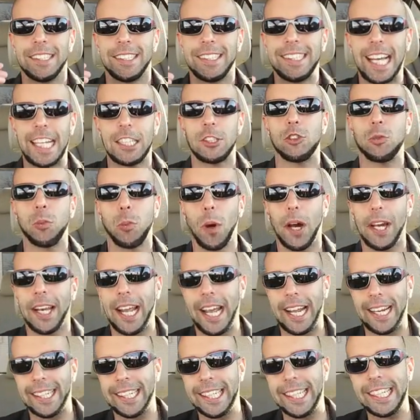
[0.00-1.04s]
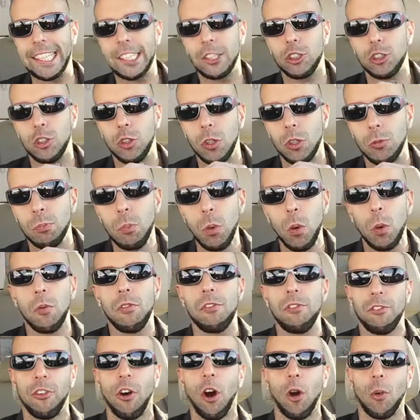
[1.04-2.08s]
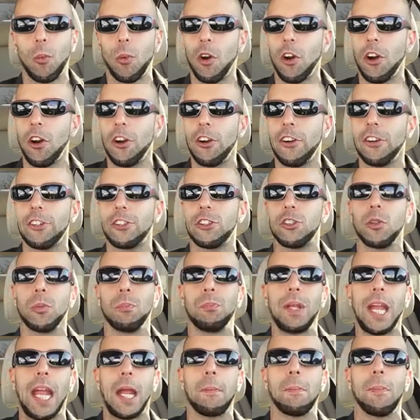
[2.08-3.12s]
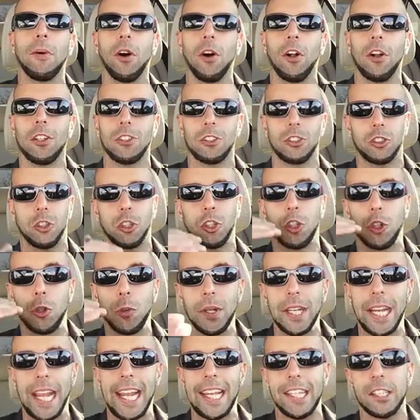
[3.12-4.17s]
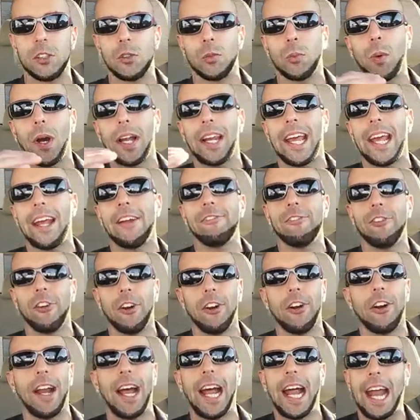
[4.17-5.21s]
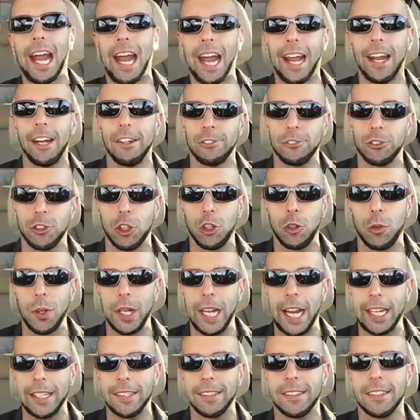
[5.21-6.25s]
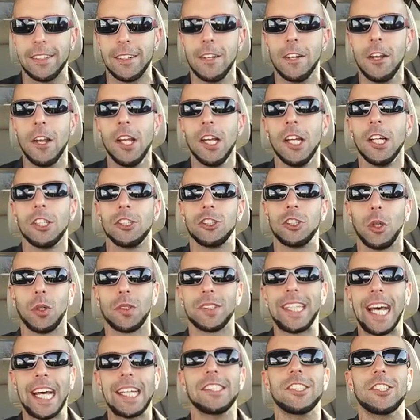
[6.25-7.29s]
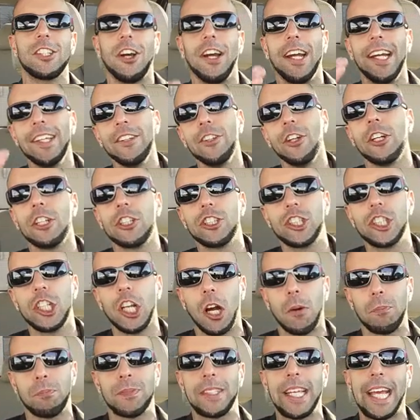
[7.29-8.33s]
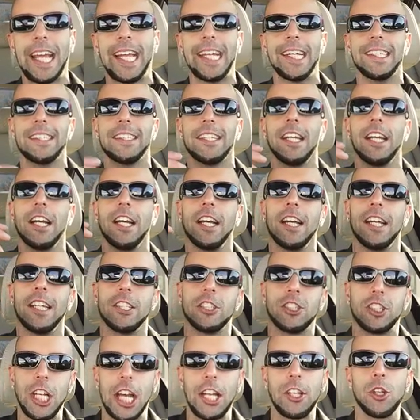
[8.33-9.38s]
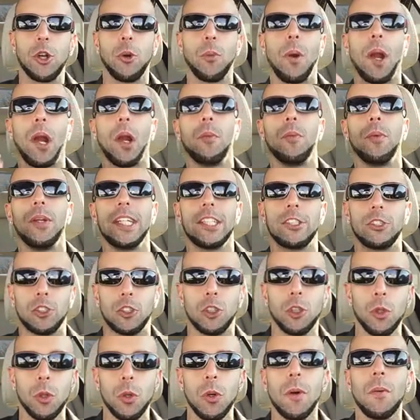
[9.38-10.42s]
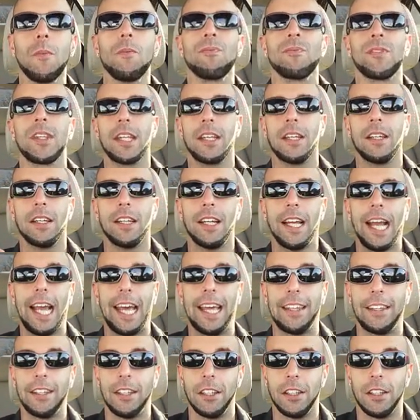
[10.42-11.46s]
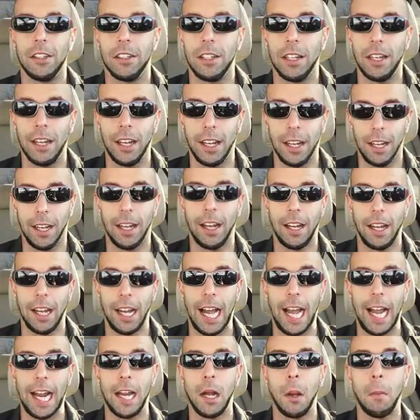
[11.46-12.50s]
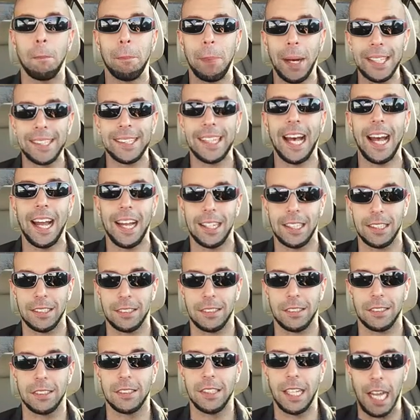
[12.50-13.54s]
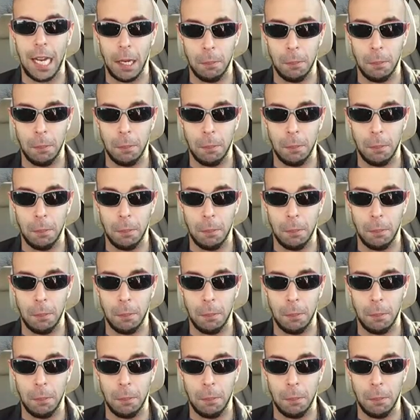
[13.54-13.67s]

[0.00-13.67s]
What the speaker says: that's what I need to move forward, to be able to create whatever I have to create. So that's an energy update, January 2, and I baptize